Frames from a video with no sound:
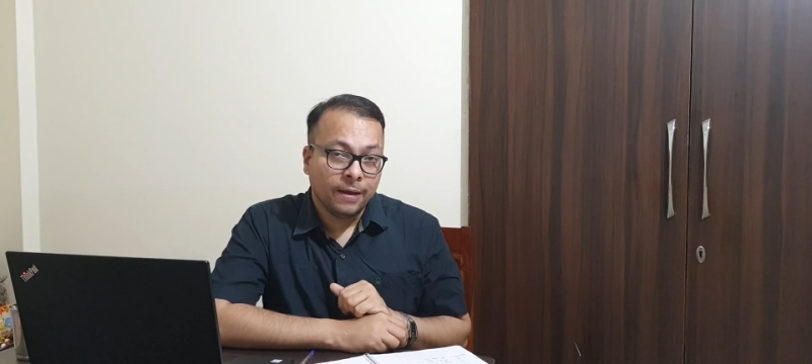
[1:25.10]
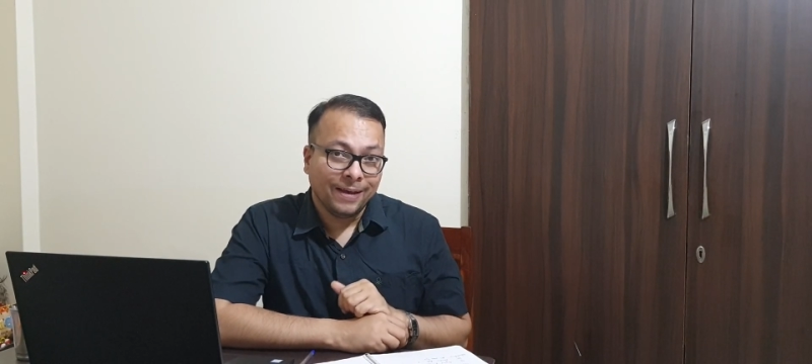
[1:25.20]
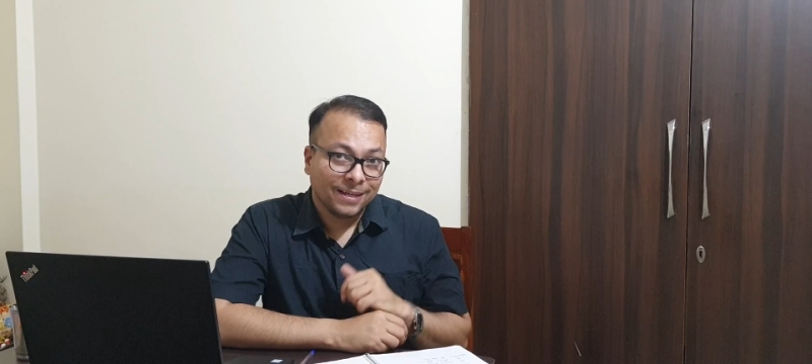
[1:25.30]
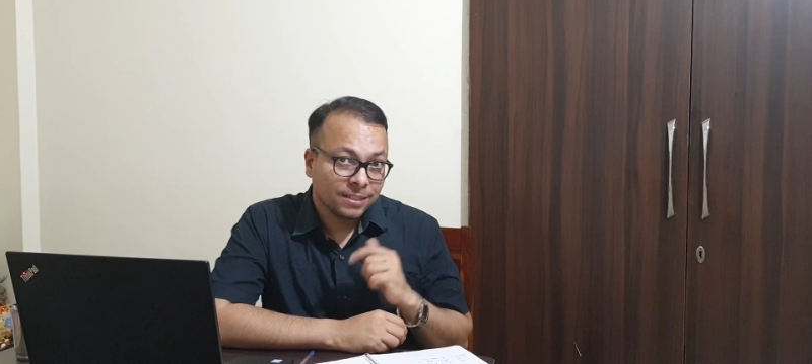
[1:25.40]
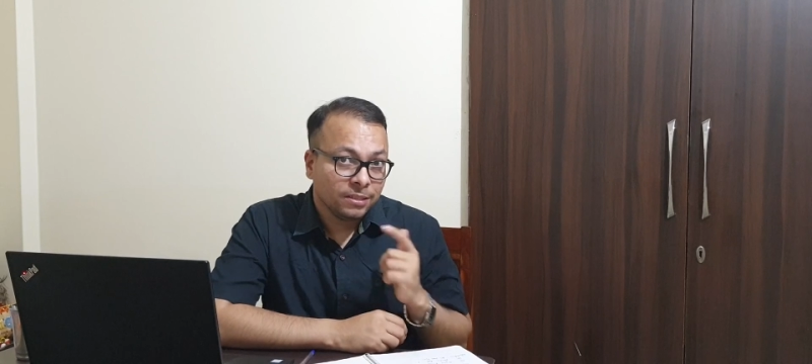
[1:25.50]

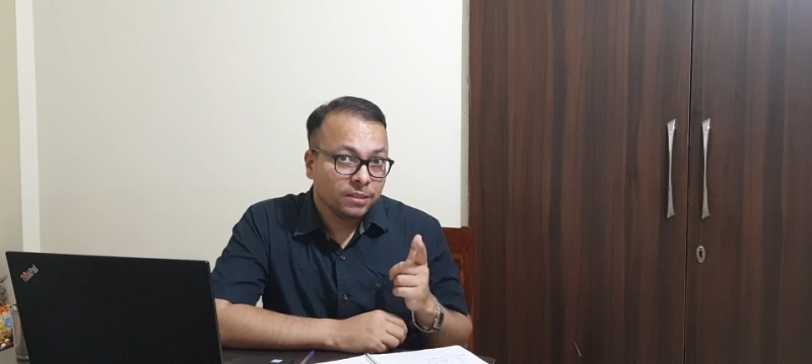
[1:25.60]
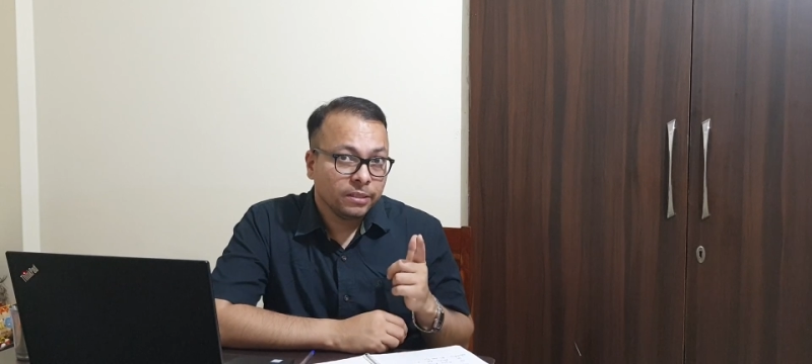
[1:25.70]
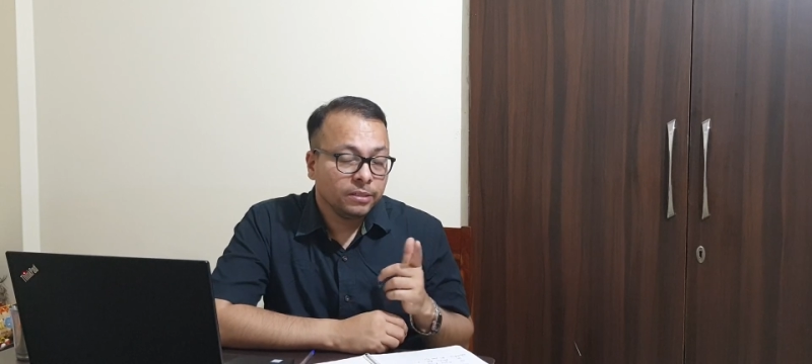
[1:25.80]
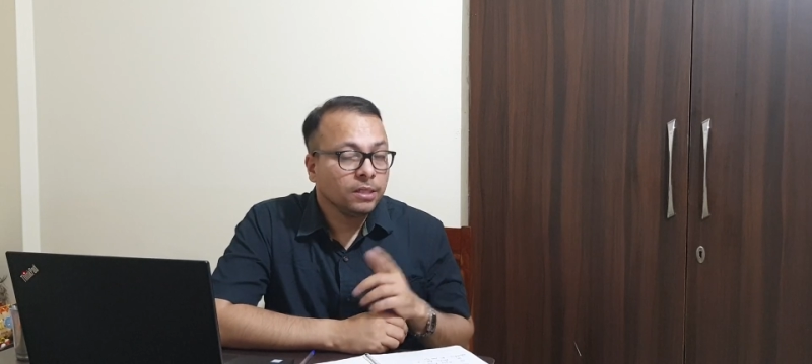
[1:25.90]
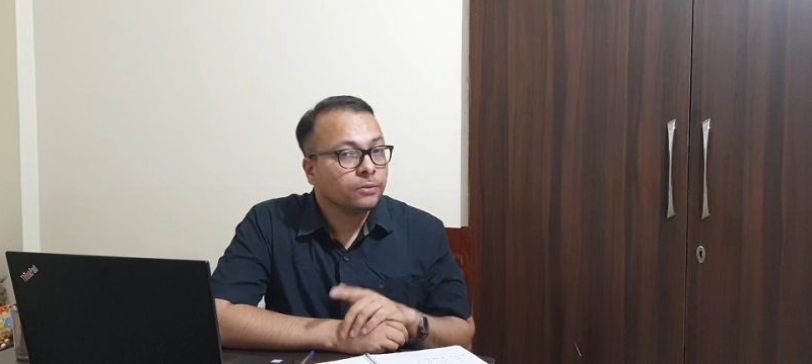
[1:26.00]
Accenture
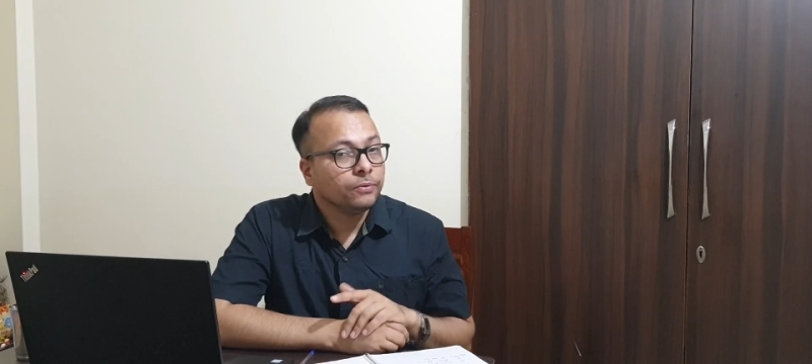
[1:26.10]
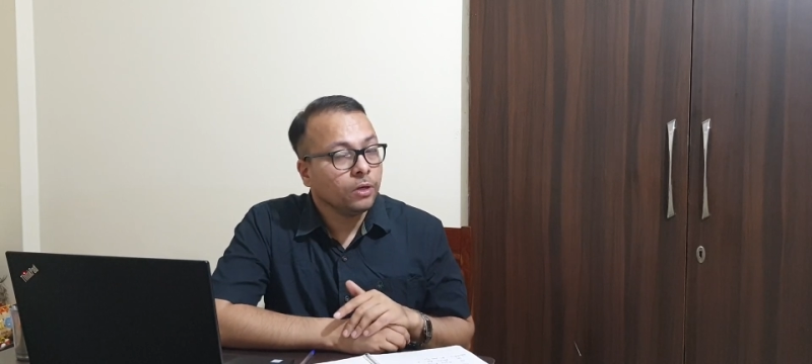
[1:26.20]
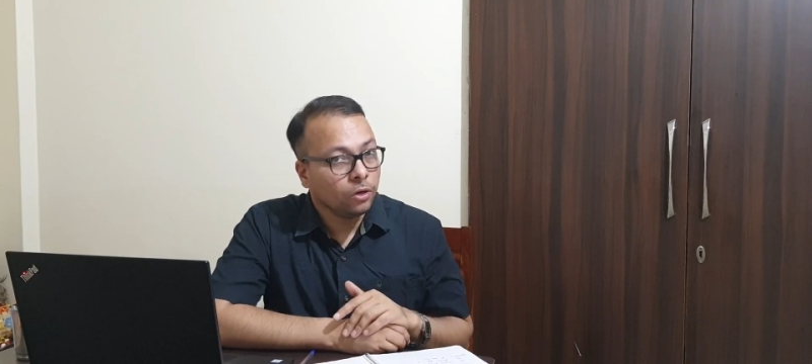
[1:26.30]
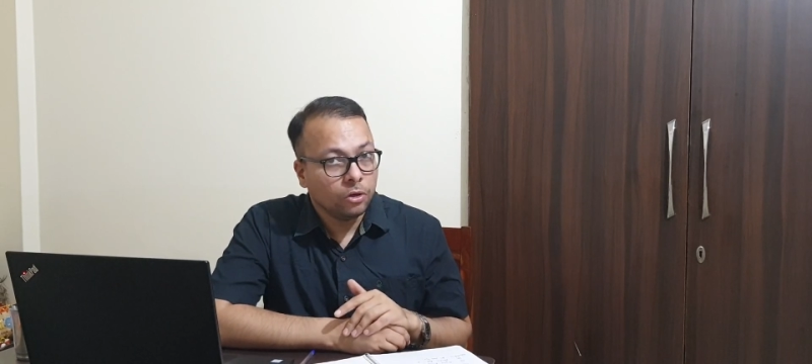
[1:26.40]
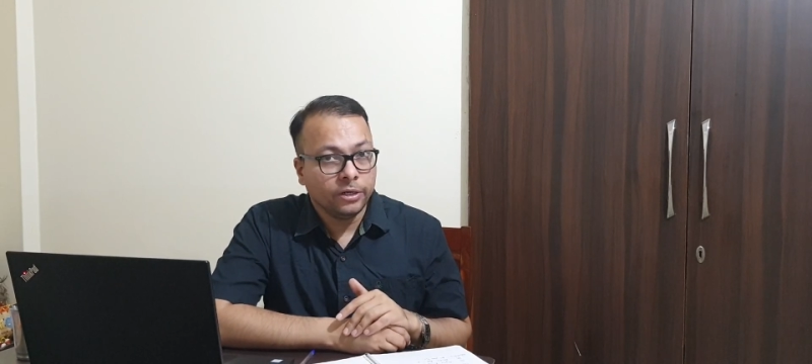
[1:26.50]
results
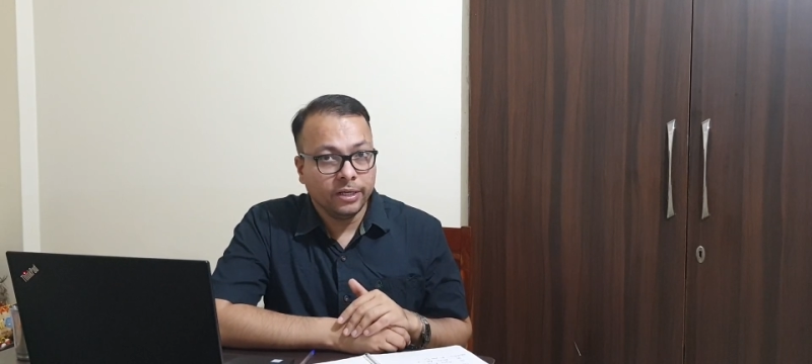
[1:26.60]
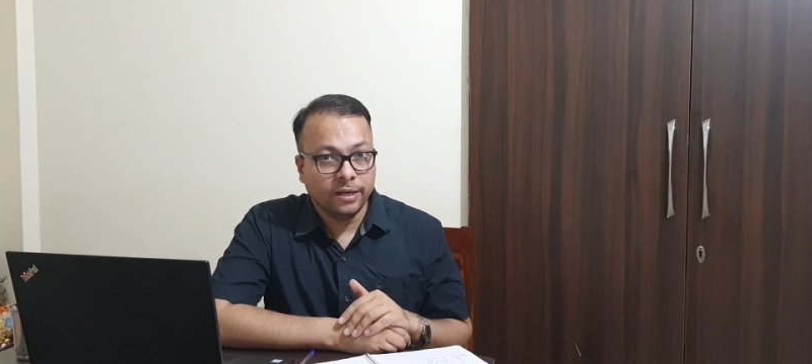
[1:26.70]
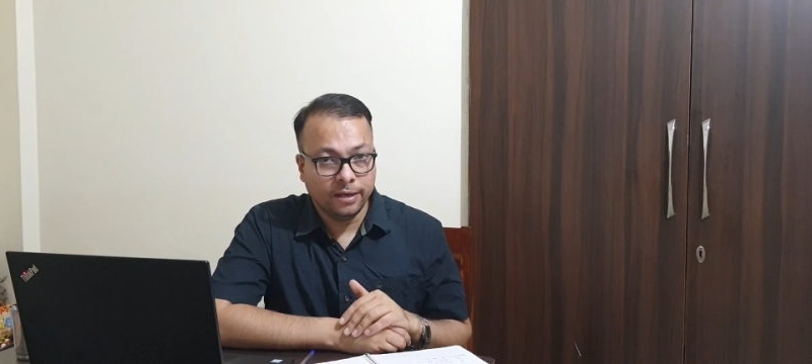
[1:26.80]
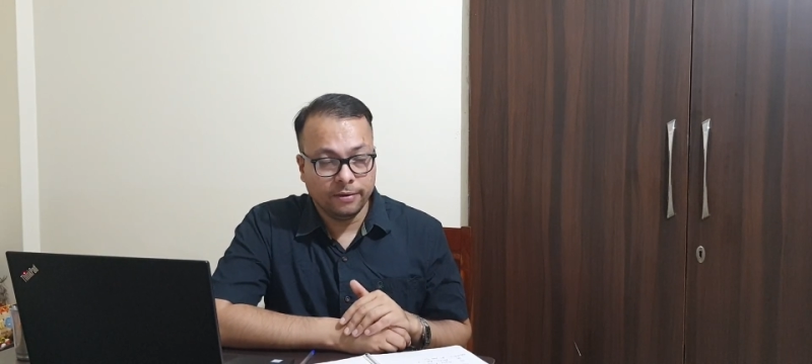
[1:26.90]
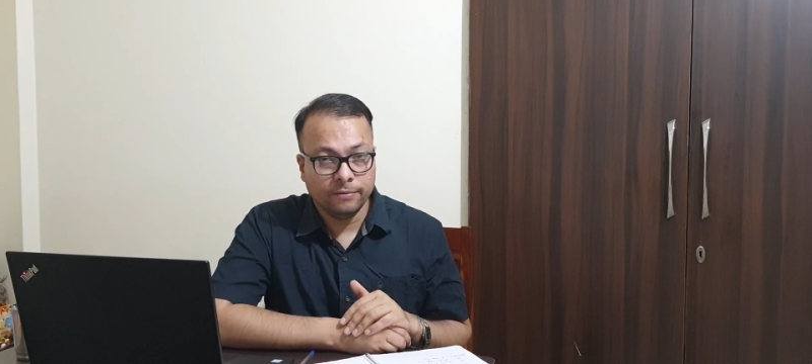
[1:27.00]
we already
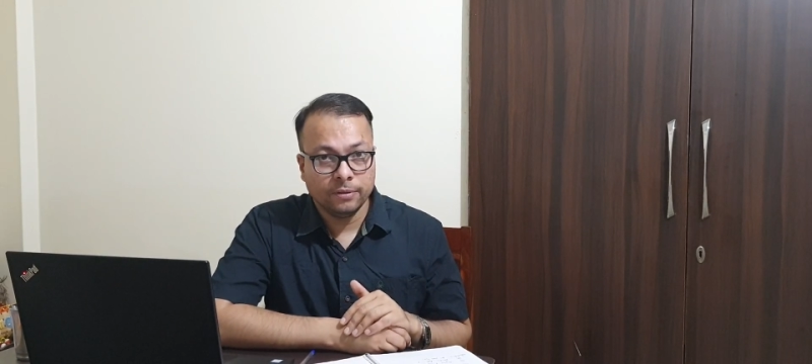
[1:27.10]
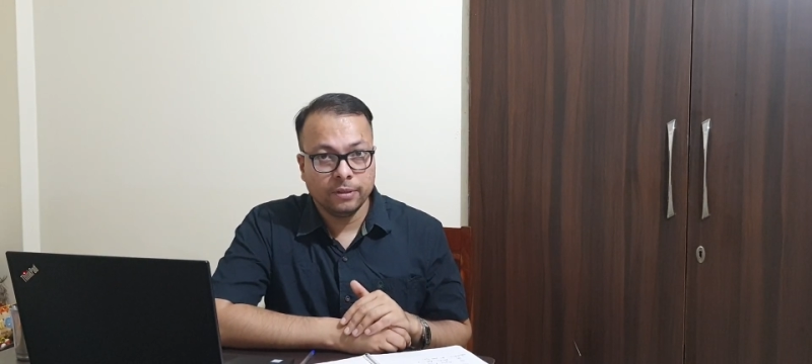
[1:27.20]
have,